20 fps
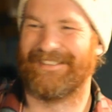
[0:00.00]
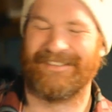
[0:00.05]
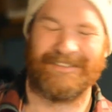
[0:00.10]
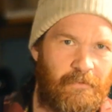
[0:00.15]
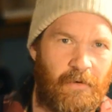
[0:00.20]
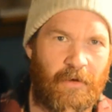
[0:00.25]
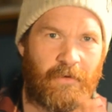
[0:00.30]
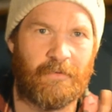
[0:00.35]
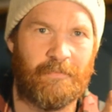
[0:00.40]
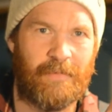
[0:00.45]

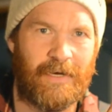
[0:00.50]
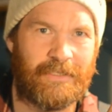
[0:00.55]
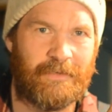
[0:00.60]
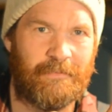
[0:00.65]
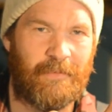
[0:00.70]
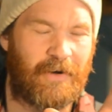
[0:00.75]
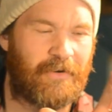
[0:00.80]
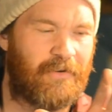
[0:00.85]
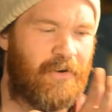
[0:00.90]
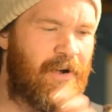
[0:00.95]
Welcome back to
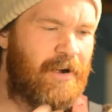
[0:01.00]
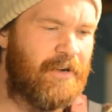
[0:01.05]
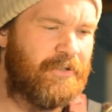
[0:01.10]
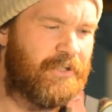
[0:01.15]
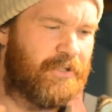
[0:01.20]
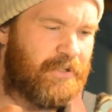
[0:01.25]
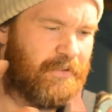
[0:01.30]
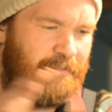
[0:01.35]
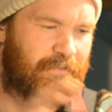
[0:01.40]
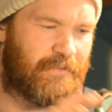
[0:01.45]
my
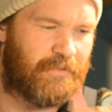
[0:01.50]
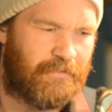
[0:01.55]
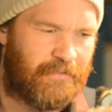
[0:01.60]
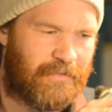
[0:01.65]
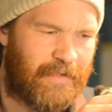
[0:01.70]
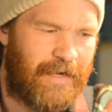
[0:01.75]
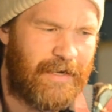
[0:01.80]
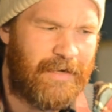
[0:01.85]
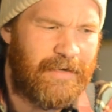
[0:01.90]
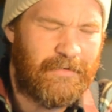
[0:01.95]
garage.
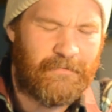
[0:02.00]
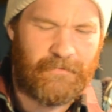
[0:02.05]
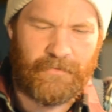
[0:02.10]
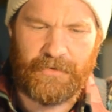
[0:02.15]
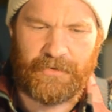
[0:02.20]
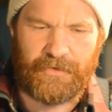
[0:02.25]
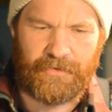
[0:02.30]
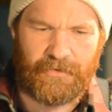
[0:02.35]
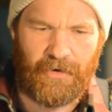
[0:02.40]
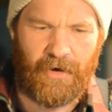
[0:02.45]
Today
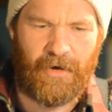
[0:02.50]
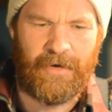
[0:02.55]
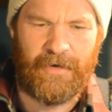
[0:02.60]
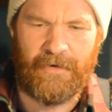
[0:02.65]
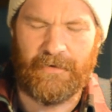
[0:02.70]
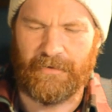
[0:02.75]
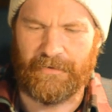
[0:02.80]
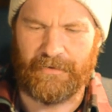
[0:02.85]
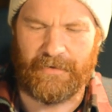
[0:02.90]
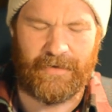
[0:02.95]
we're
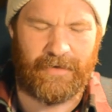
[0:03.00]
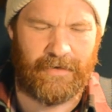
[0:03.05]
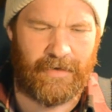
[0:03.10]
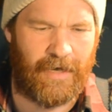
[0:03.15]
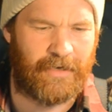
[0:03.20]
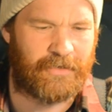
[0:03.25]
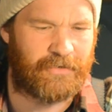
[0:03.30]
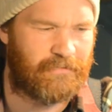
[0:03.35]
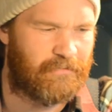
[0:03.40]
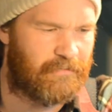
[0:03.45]
starting on the
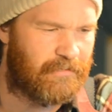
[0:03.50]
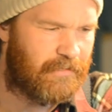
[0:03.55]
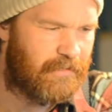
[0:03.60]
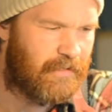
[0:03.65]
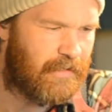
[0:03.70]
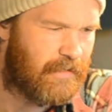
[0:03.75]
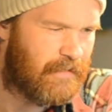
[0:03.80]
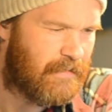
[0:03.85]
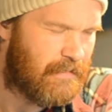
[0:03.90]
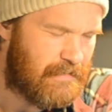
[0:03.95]

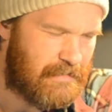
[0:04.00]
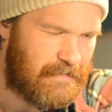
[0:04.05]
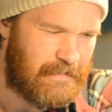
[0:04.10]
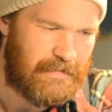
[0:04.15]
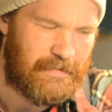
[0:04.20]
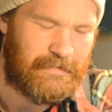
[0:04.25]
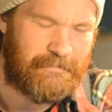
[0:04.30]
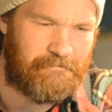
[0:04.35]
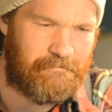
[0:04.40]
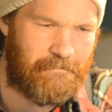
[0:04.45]
actual
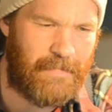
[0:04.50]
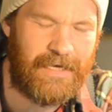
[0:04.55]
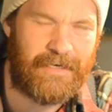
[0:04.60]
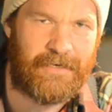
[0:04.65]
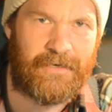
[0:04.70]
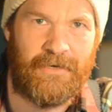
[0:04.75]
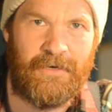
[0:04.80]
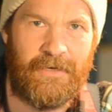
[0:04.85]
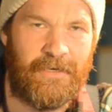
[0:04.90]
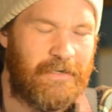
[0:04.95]

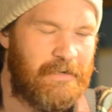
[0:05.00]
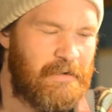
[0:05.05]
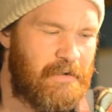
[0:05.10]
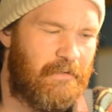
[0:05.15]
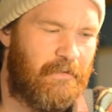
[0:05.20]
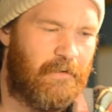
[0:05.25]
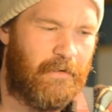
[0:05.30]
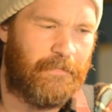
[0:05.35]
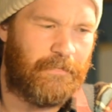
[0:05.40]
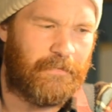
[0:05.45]
making
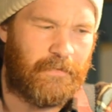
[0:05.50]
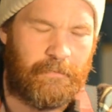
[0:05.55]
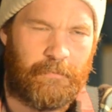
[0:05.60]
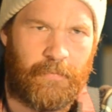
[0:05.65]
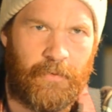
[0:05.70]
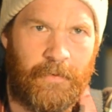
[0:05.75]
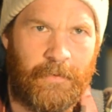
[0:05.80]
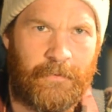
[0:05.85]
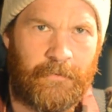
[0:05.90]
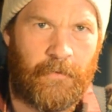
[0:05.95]
of the
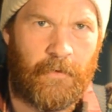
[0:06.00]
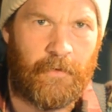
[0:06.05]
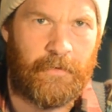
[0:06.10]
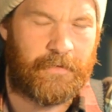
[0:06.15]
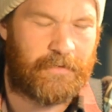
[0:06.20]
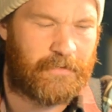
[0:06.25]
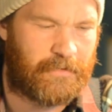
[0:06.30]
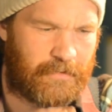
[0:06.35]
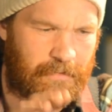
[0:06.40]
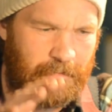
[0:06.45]
brute
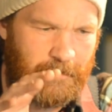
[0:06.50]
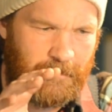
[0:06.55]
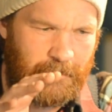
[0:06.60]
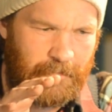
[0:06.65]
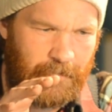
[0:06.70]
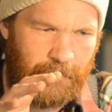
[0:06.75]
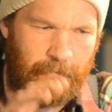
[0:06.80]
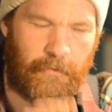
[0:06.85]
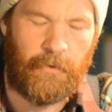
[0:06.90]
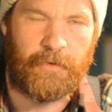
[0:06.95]
force,
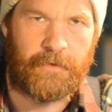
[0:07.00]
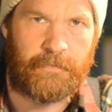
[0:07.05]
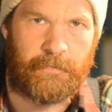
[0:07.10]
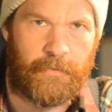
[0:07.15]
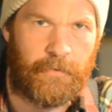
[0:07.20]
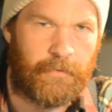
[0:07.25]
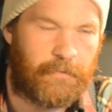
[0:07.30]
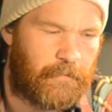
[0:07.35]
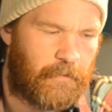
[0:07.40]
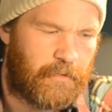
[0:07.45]
the first
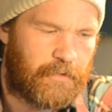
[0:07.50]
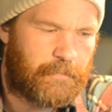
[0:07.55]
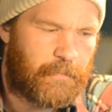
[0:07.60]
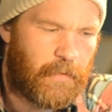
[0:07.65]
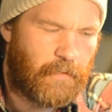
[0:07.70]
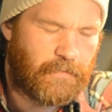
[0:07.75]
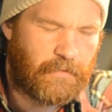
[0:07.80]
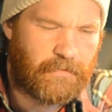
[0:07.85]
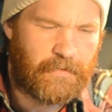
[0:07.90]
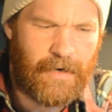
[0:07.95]
brute force
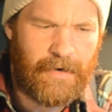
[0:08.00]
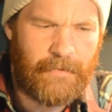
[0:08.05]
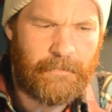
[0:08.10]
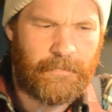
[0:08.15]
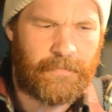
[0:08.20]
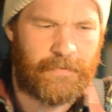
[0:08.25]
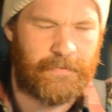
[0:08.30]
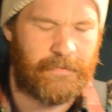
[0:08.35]
prototype.